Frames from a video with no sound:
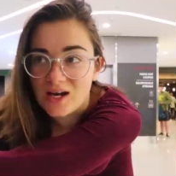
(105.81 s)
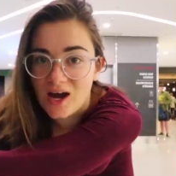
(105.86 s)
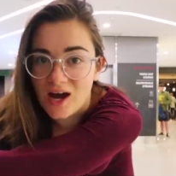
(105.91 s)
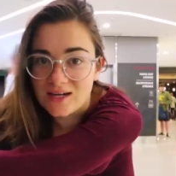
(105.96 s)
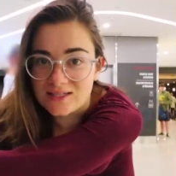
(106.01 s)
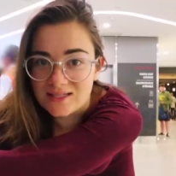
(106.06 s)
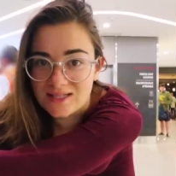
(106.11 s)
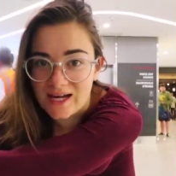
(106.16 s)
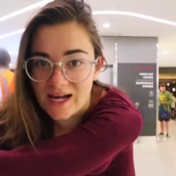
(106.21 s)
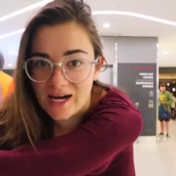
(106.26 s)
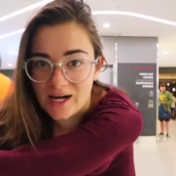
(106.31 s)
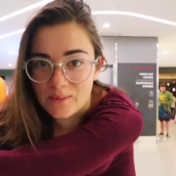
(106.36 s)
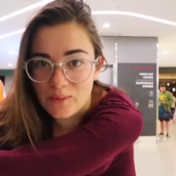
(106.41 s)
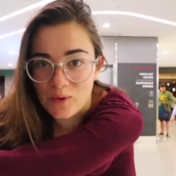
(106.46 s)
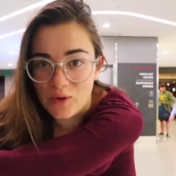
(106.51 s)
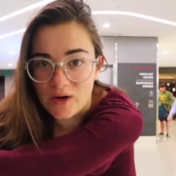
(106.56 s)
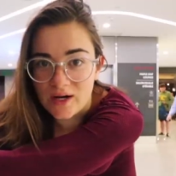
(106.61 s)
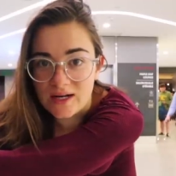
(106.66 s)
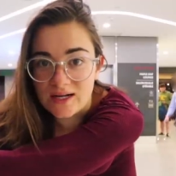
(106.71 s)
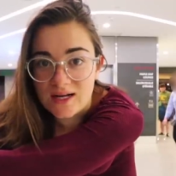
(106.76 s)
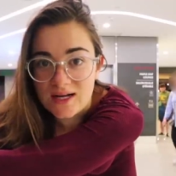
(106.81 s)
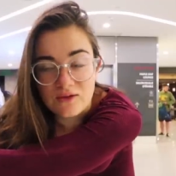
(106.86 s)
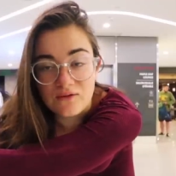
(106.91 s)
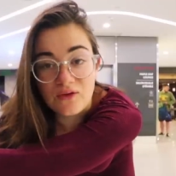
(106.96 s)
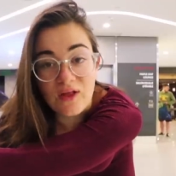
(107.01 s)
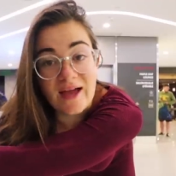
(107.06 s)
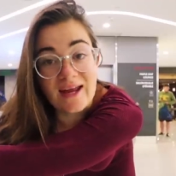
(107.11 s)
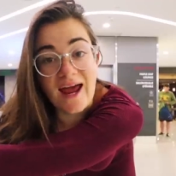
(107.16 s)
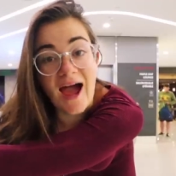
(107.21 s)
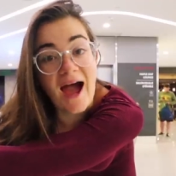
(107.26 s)
Got to the airport, the
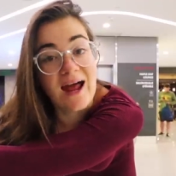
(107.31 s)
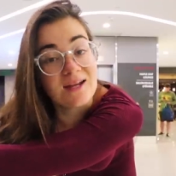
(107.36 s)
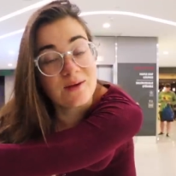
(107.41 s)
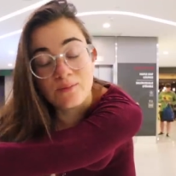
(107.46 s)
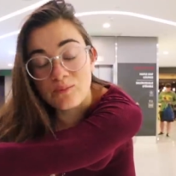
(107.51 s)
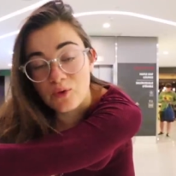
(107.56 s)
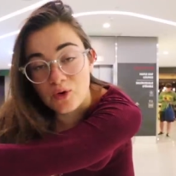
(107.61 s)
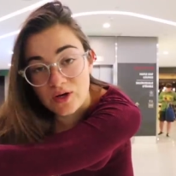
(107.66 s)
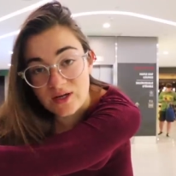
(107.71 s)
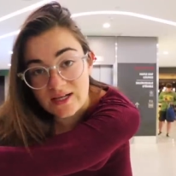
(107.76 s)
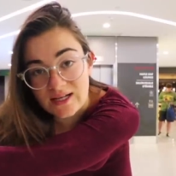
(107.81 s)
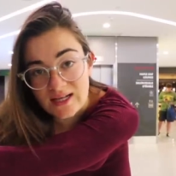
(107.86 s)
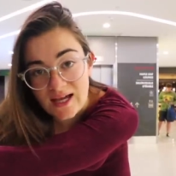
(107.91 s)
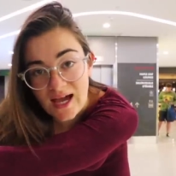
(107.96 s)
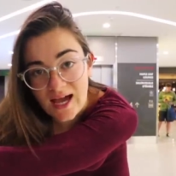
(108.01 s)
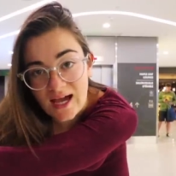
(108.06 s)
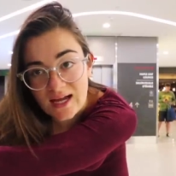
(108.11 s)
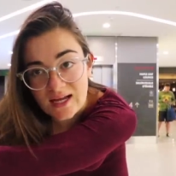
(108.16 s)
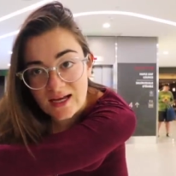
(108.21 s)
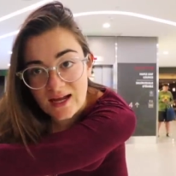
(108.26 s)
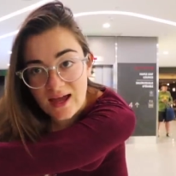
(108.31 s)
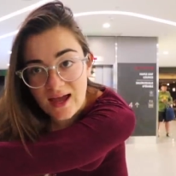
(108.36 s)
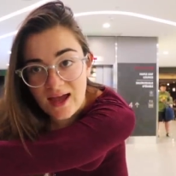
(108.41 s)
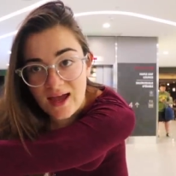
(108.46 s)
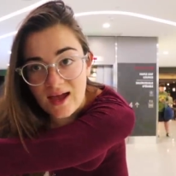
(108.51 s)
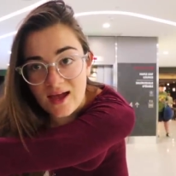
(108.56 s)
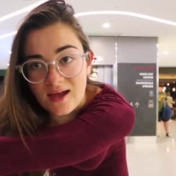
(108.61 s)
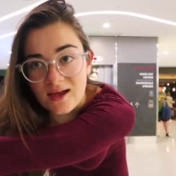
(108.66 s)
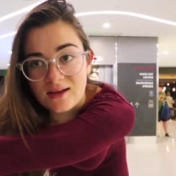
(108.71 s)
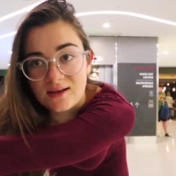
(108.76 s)
flight hadn't boarded yet,
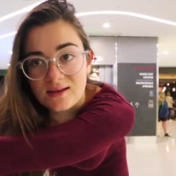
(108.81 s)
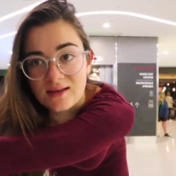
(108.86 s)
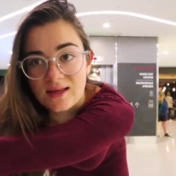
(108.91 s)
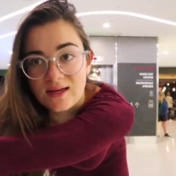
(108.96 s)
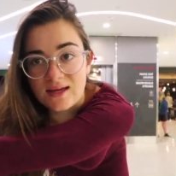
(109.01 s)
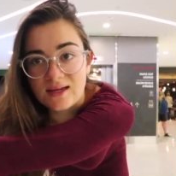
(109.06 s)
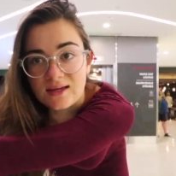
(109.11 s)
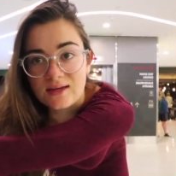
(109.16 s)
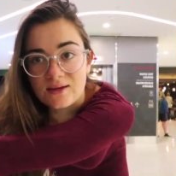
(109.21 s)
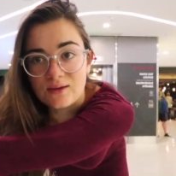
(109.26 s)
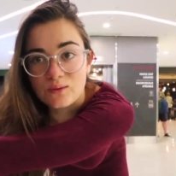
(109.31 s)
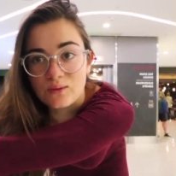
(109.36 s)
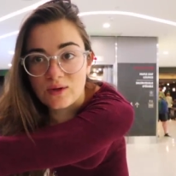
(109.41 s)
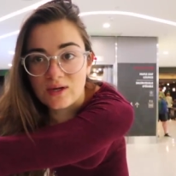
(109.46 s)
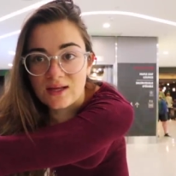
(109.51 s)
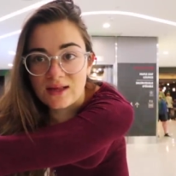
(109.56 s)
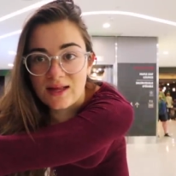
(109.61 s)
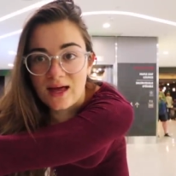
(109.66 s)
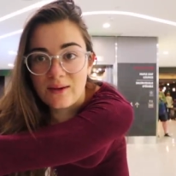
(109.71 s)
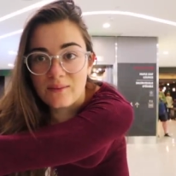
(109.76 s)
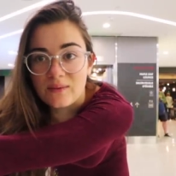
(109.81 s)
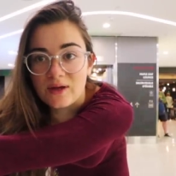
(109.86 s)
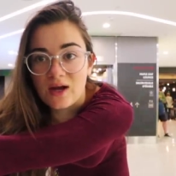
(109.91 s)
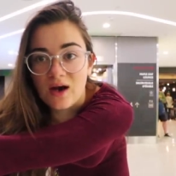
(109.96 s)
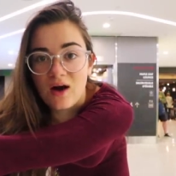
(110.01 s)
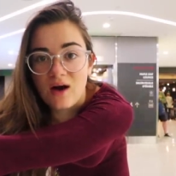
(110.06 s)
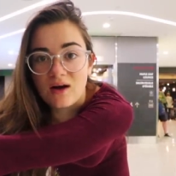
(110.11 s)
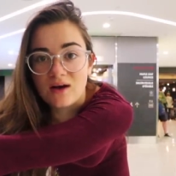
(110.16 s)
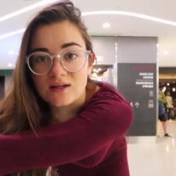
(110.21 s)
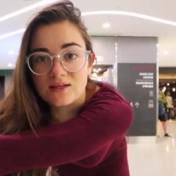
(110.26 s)
and they wouldn't let me
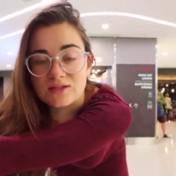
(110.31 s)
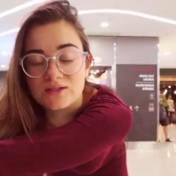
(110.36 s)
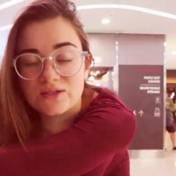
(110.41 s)
on.